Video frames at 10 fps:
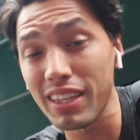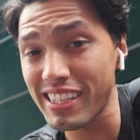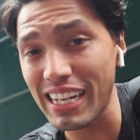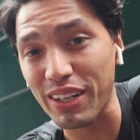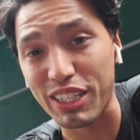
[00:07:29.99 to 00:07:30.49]
But the
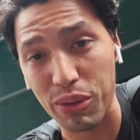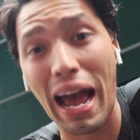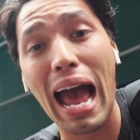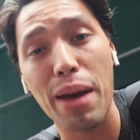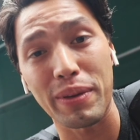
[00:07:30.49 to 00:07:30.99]
secret to
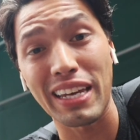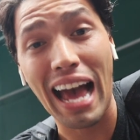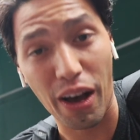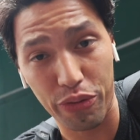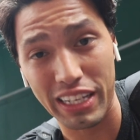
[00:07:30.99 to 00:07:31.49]
a happy,
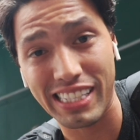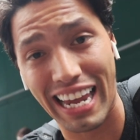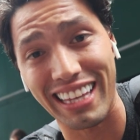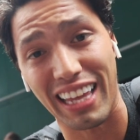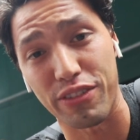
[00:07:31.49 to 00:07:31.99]
healthy
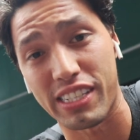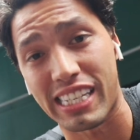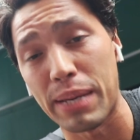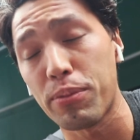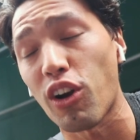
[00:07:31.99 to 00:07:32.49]
skate life is
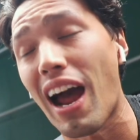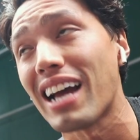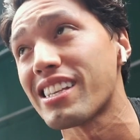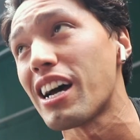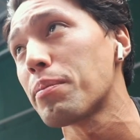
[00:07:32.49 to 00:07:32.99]
to keep your
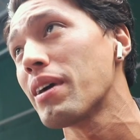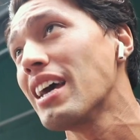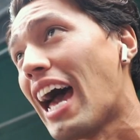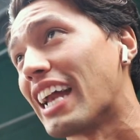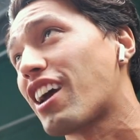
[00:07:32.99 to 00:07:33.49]
eyes up
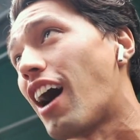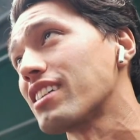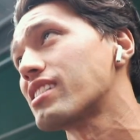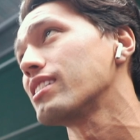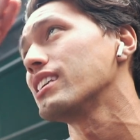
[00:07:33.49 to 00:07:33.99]
and
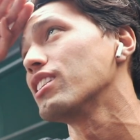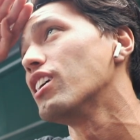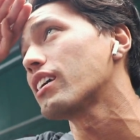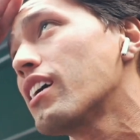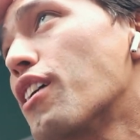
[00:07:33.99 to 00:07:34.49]
constantly
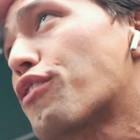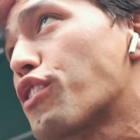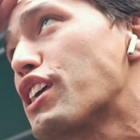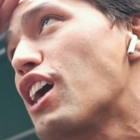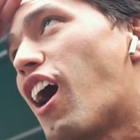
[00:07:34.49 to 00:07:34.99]
look for the